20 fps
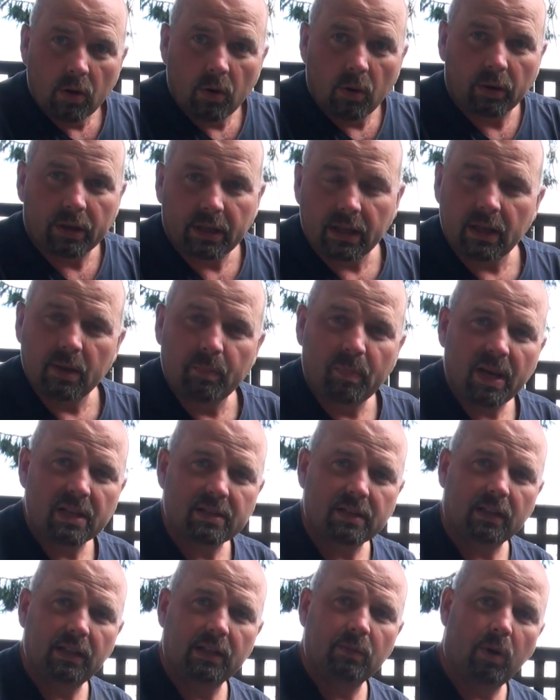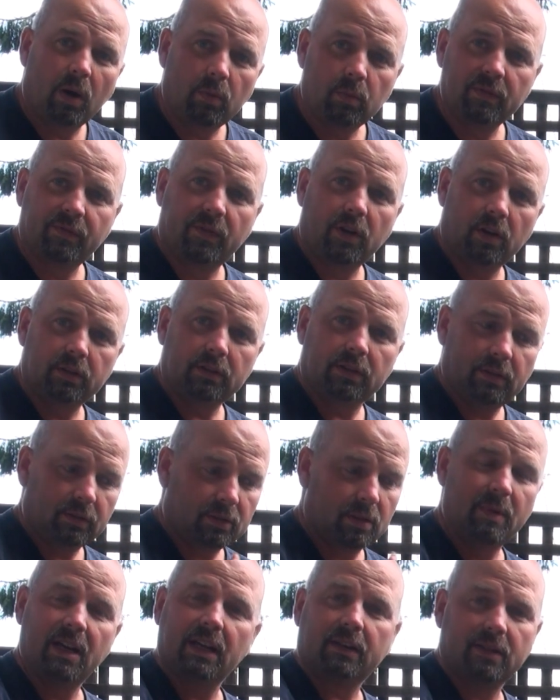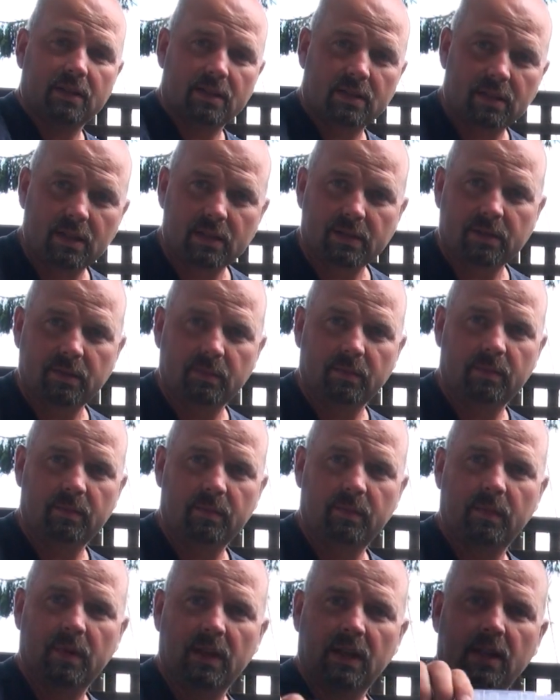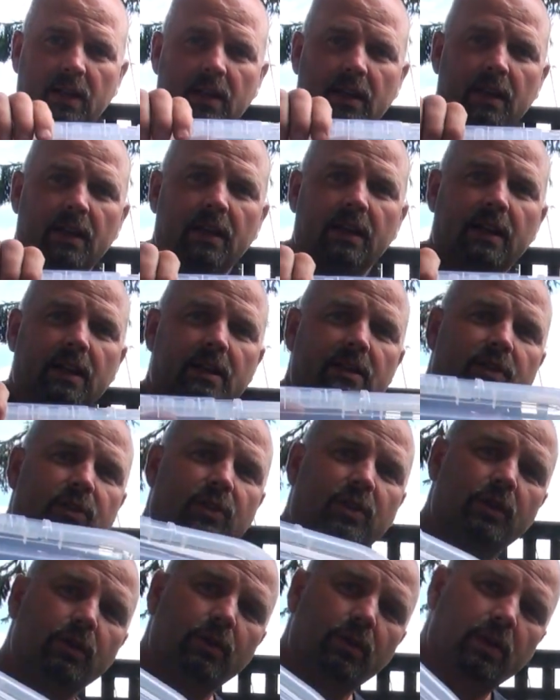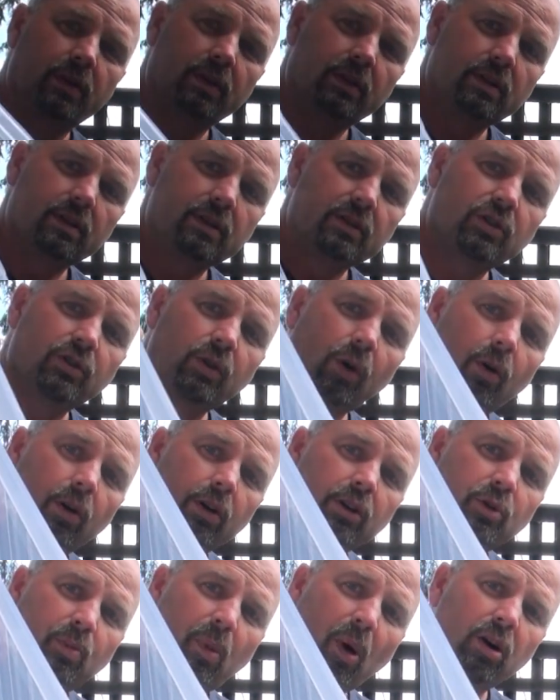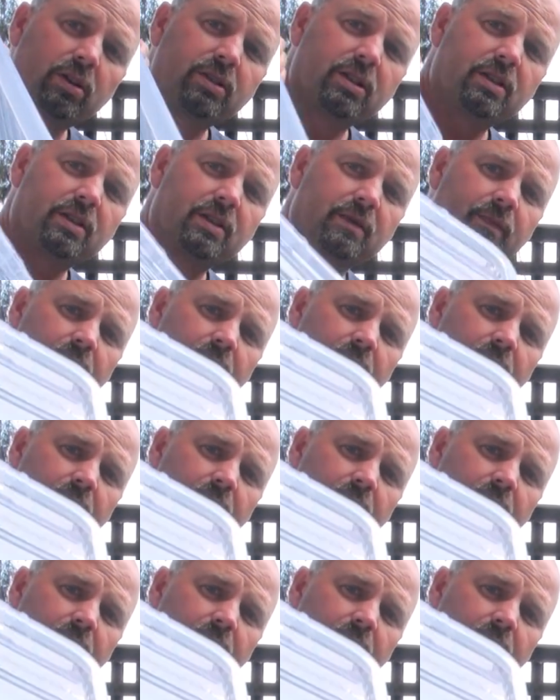Okay, basically what we've got to make this system is 2 storage boxes.